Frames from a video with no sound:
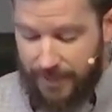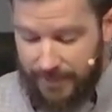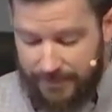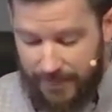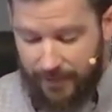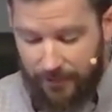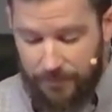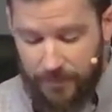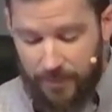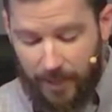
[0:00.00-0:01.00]
They can
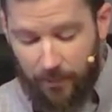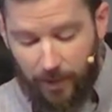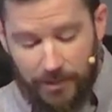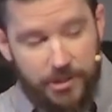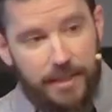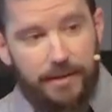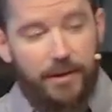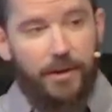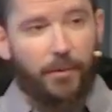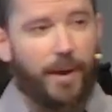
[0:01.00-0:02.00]
tell by watching
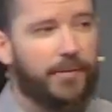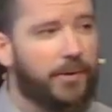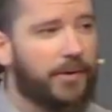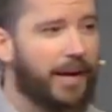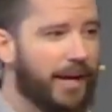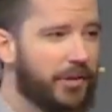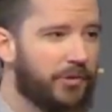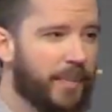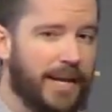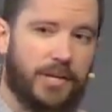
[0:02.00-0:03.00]
whether or not
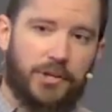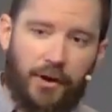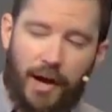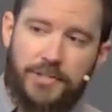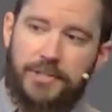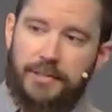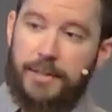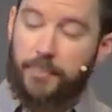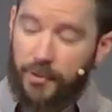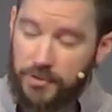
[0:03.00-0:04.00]
you make
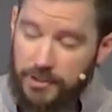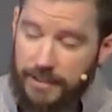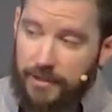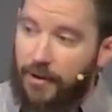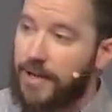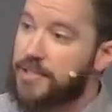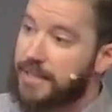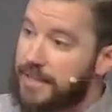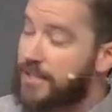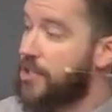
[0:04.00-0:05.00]
costly, personally
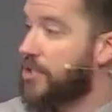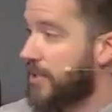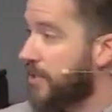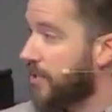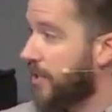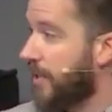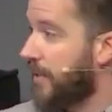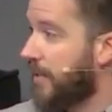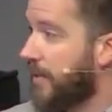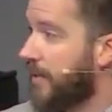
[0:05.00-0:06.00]
costly decisions
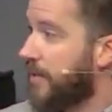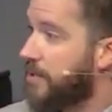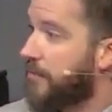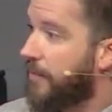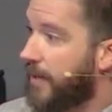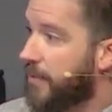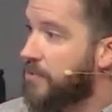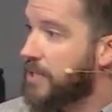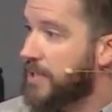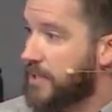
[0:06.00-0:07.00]
to follow
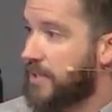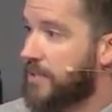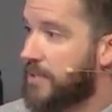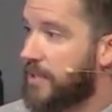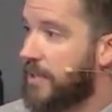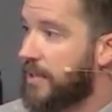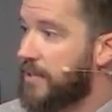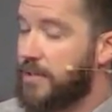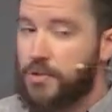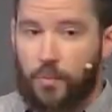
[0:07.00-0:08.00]
Jesus
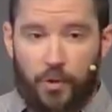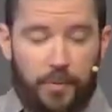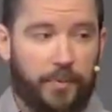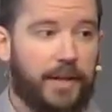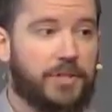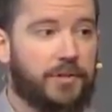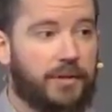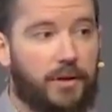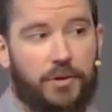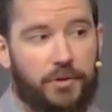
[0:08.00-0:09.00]
in your workplace
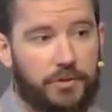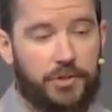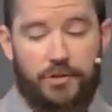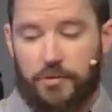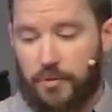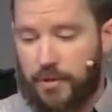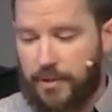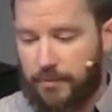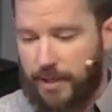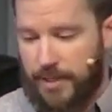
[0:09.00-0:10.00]
or in our culture or in
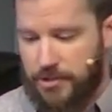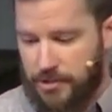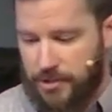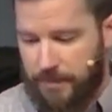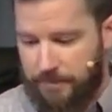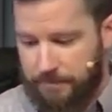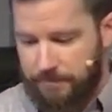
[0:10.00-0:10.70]
a relationship.